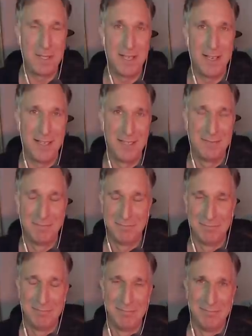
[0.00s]
talk to you. We
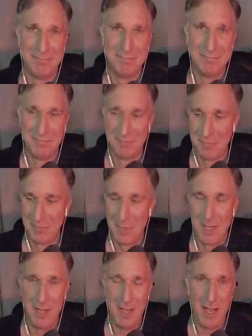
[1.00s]
talk about the book.
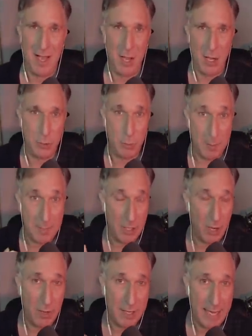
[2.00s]
You want me to
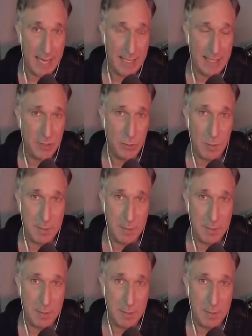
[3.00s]
go to the ending? Do you want